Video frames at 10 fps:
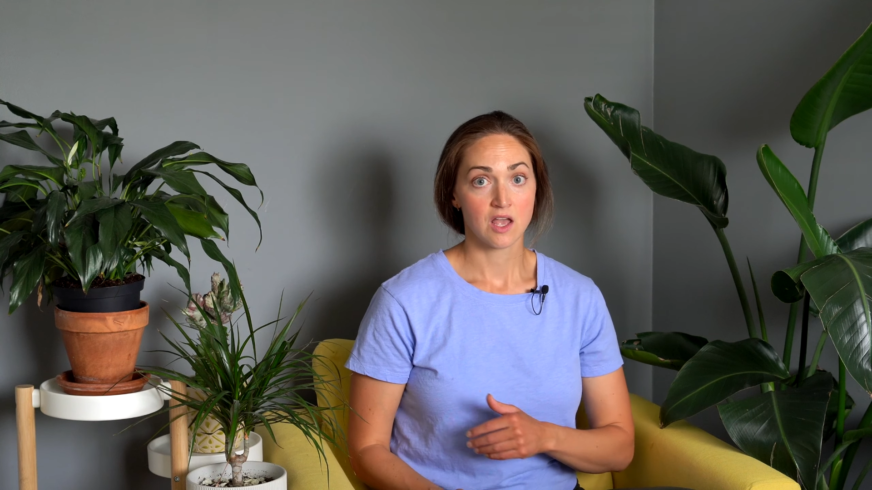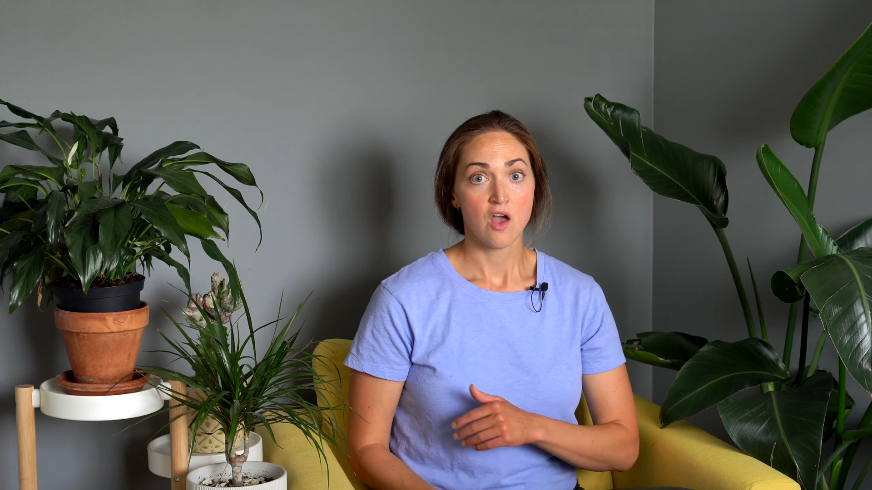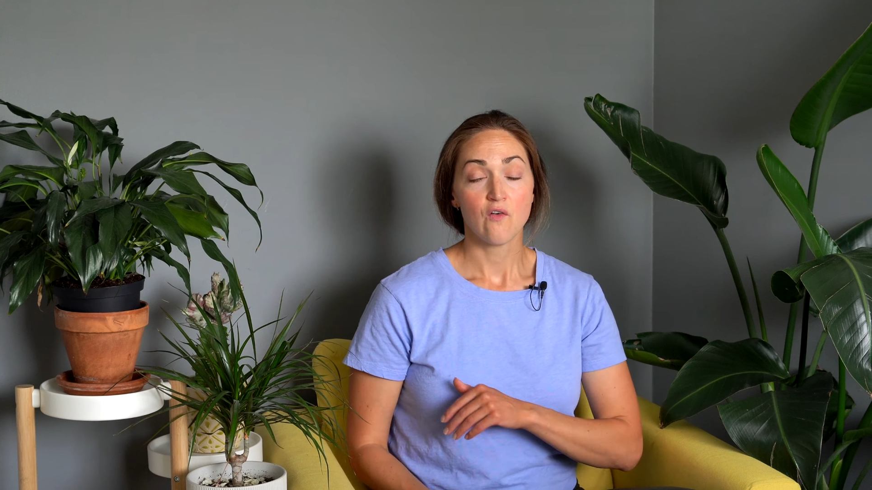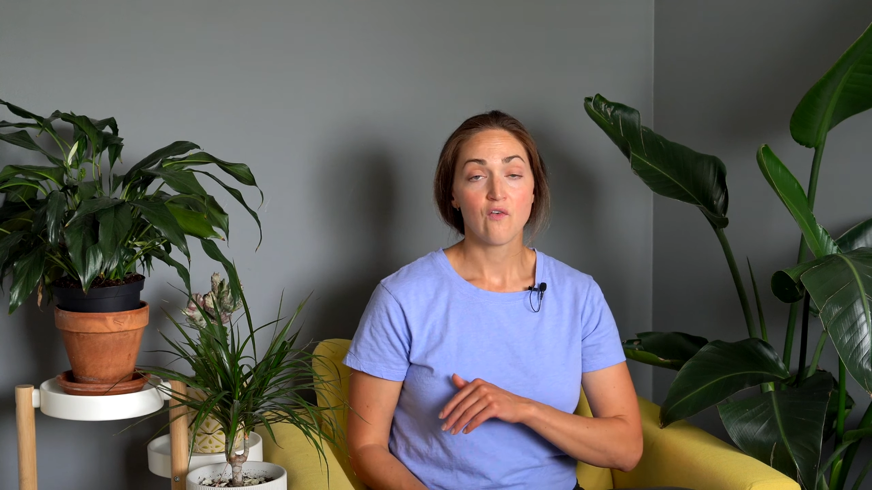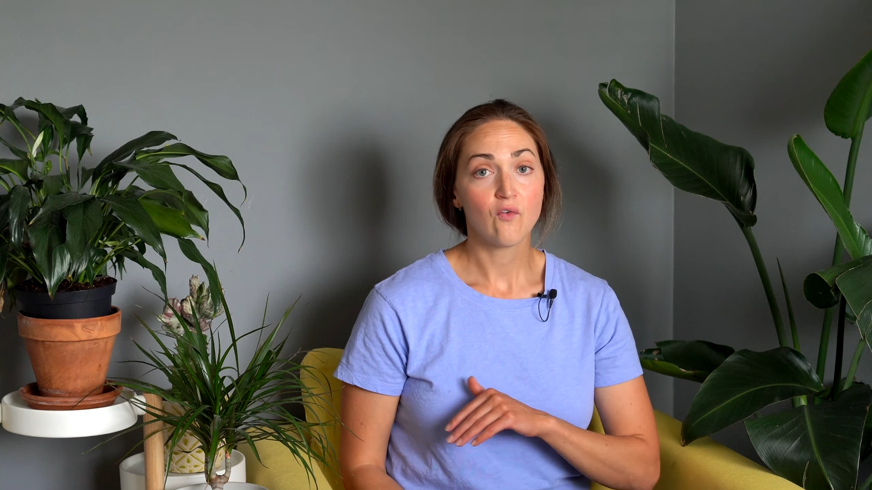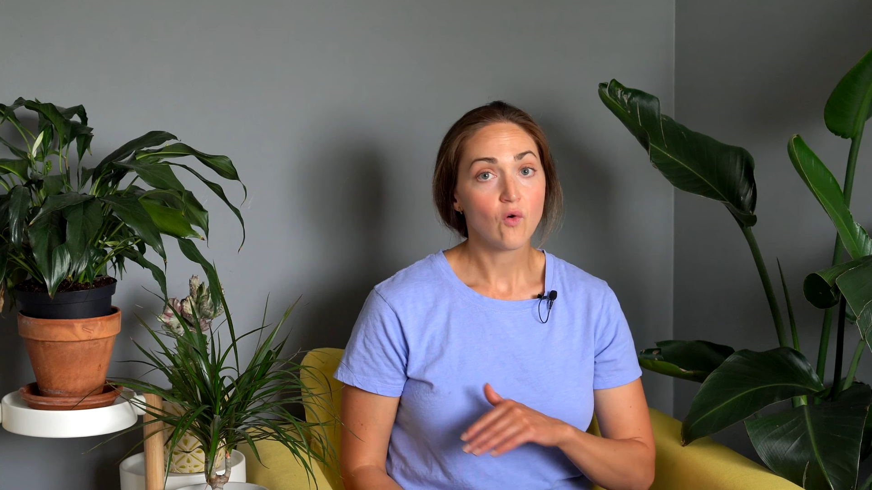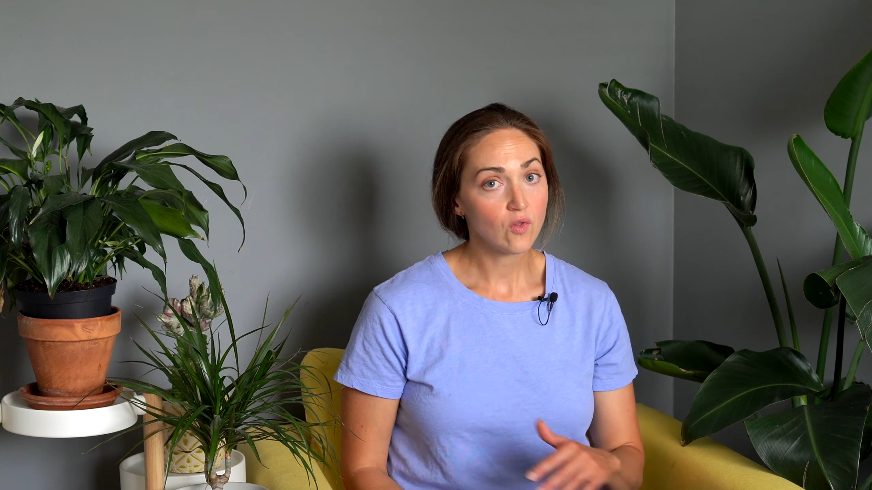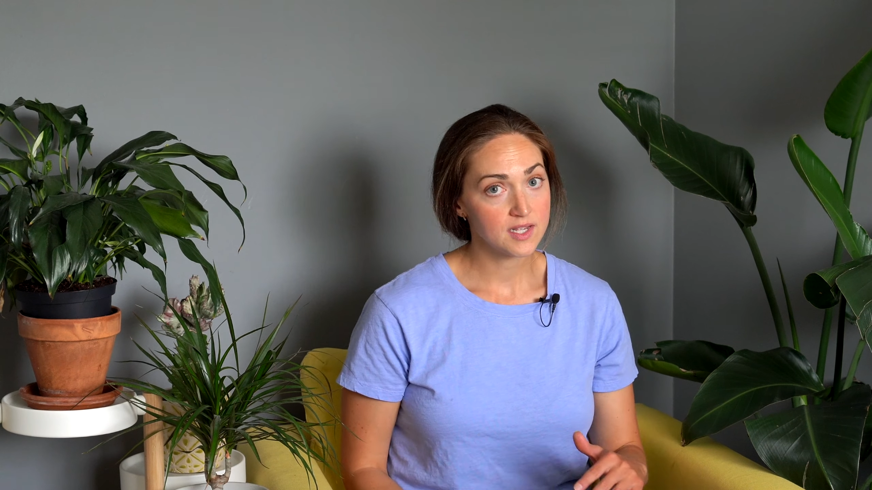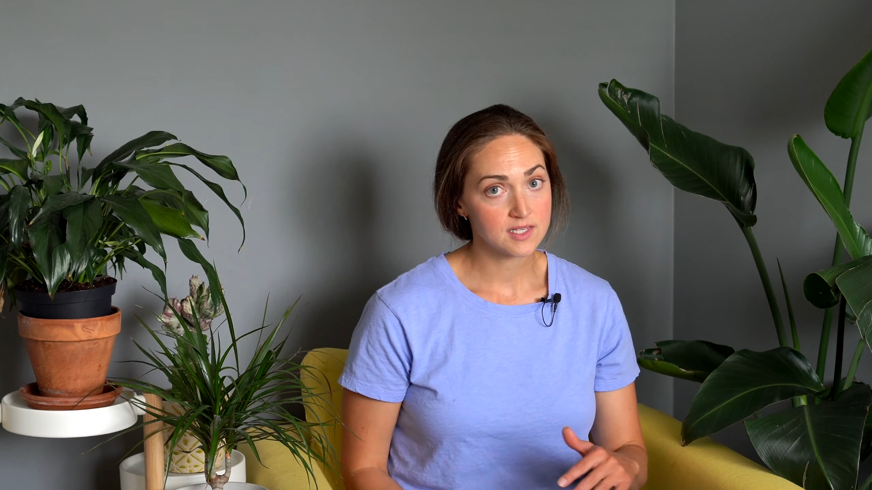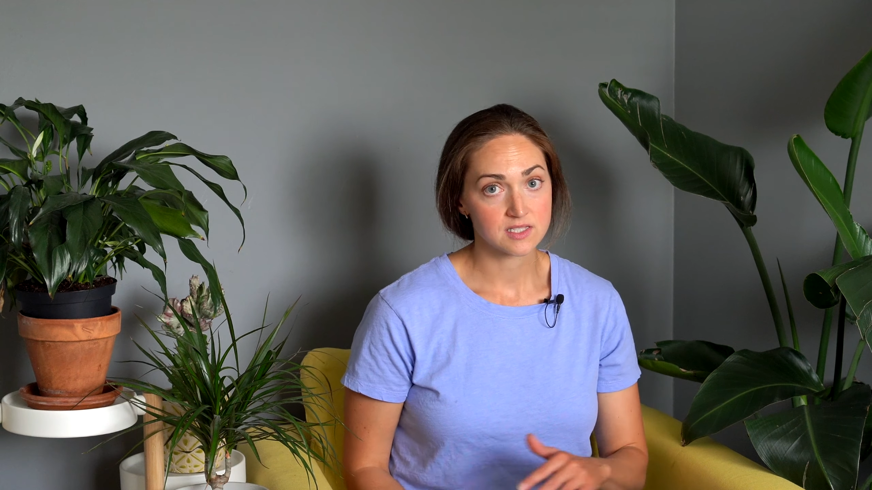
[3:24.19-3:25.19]

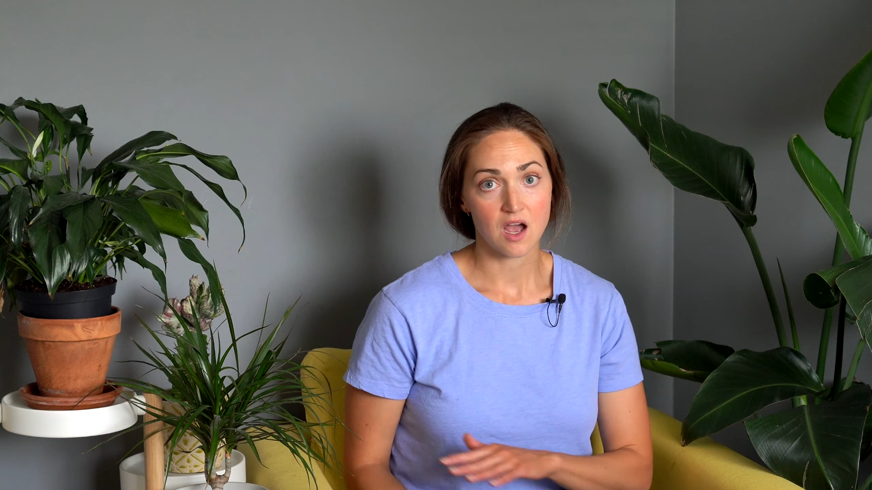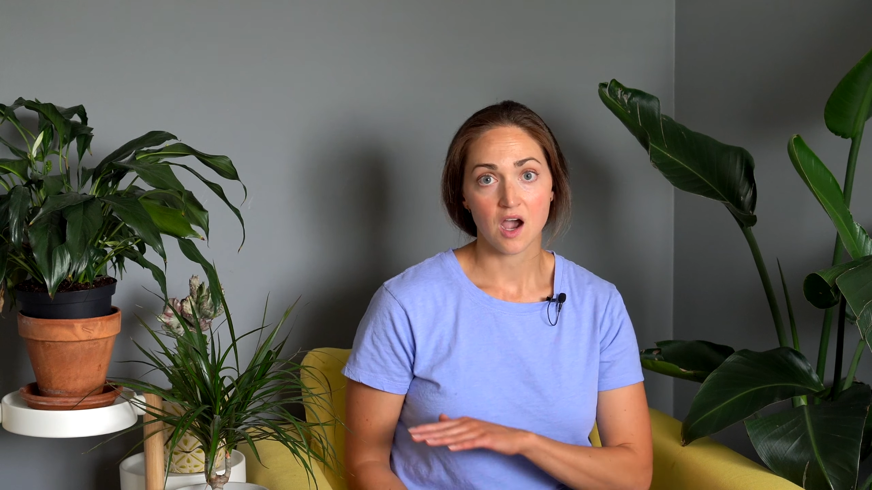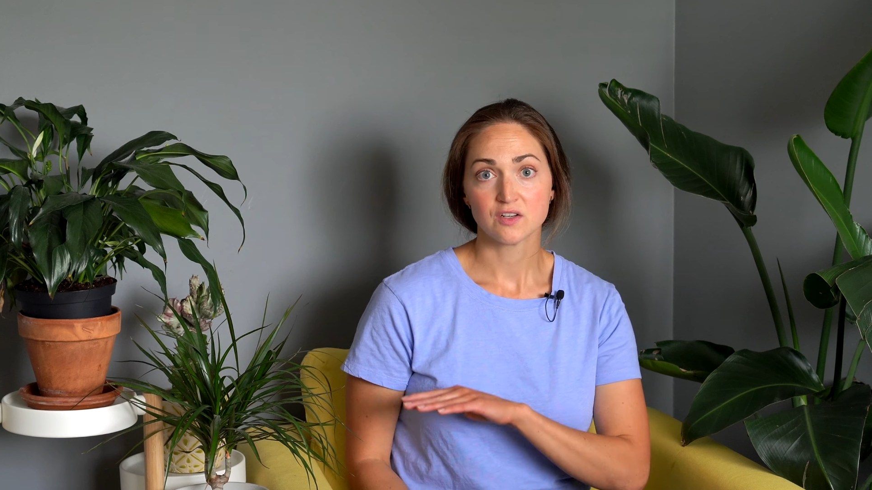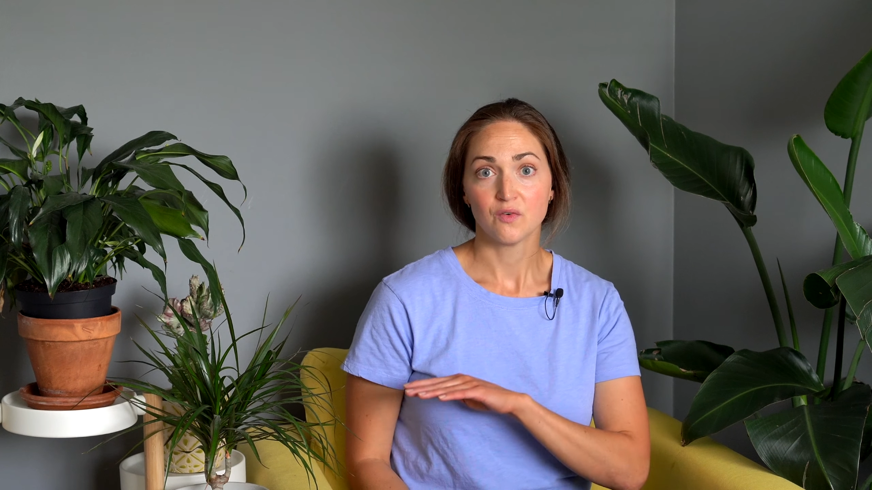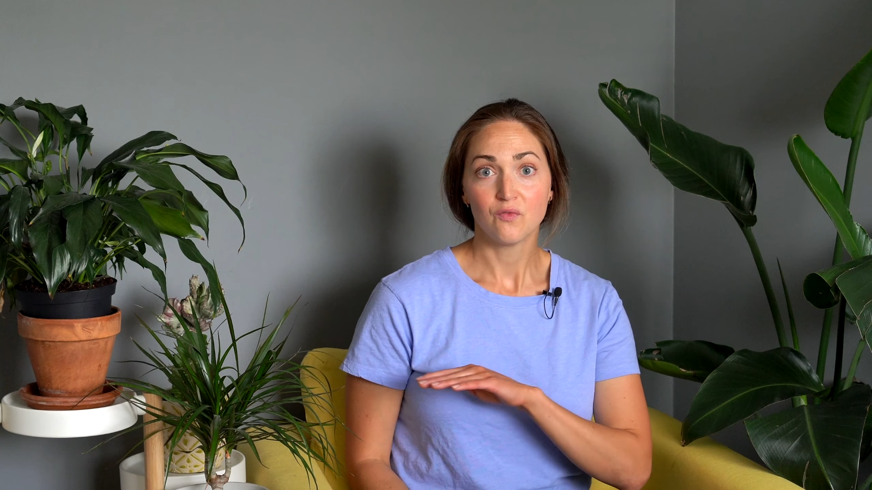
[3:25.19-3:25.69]
fully stocked,